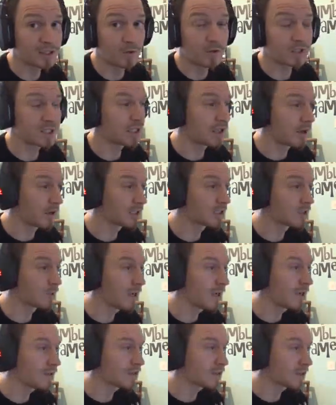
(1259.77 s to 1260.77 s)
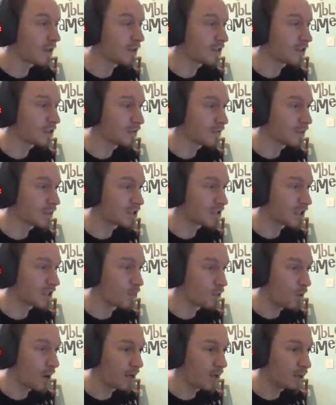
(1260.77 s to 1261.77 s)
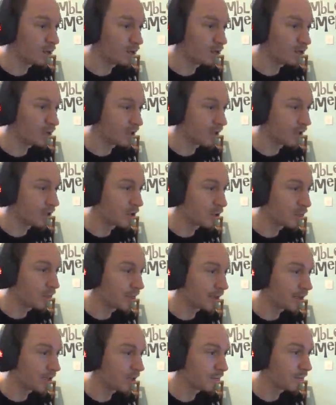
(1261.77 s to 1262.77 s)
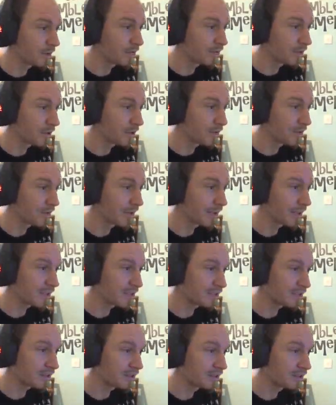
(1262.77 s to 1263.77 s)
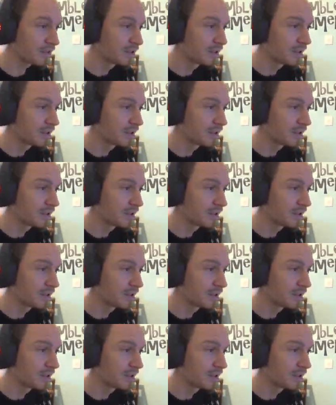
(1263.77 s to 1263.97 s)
Obviously, going to university in Wales, you know, you pick up a few things, and